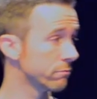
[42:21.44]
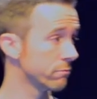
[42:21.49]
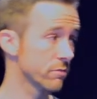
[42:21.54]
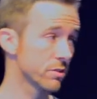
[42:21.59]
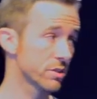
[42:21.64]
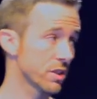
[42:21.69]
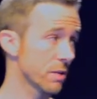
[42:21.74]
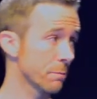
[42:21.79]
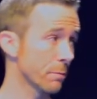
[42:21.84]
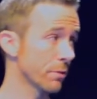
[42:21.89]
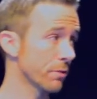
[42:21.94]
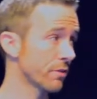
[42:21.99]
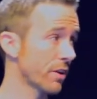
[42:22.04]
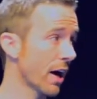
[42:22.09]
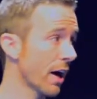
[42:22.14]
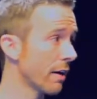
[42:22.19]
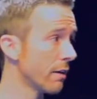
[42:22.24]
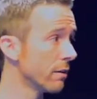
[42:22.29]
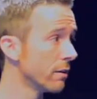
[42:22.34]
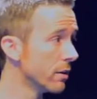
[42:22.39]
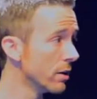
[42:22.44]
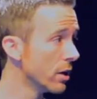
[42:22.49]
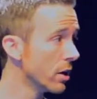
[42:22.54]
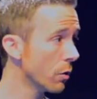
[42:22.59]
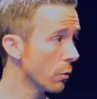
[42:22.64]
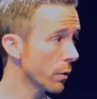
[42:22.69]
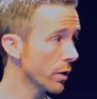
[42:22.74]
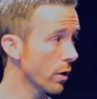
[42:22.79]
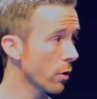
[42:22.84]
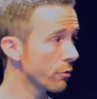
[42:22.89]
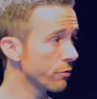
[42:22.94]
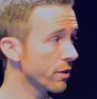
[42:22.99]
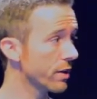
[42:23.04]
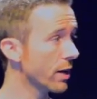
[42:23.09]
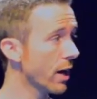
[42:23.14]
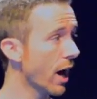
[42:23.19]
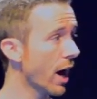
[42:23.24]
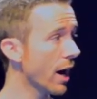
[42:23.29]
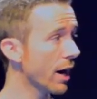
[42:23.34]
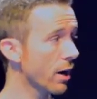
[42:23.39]
Simple as that. We don't
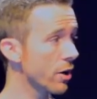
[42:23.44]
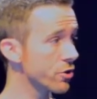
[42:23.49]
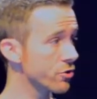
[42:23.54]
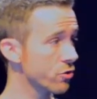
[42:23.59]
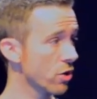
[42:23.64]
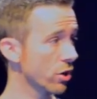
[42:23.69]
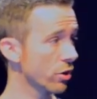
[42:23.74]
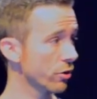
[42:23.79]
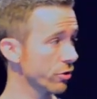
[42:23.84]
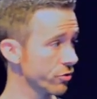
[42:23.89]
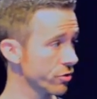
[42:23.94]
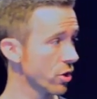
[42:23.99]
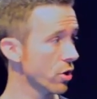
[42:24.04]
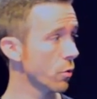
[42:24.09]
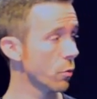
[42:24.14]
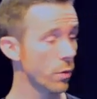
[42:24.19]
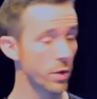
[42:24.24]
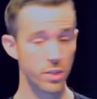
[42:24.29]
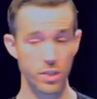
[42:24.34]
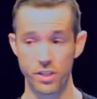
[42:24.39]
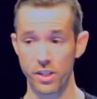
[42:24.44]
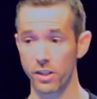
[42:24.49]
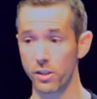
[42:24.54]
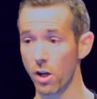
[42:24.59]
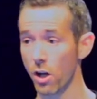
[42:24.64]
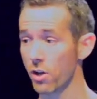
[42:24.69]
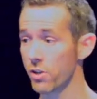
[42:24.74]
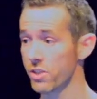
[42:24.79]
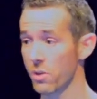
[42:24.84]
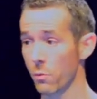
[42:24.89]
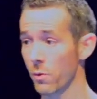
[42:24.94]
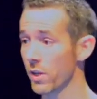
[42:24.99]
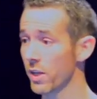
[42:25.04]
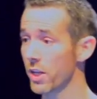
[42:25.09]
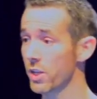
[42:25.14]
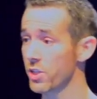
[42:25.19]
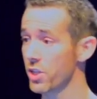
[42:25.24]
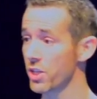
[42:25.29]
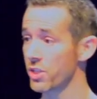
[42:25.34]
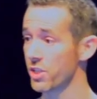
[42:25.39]
deny our struggles. We just acknowledge that we
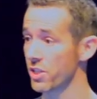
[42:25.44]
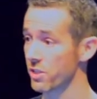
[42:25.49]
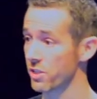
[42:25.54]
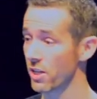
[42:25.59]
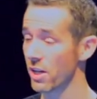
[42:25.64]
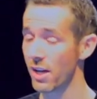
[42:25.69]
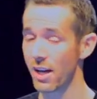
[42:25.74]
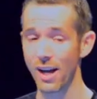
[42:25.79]
need Jesus.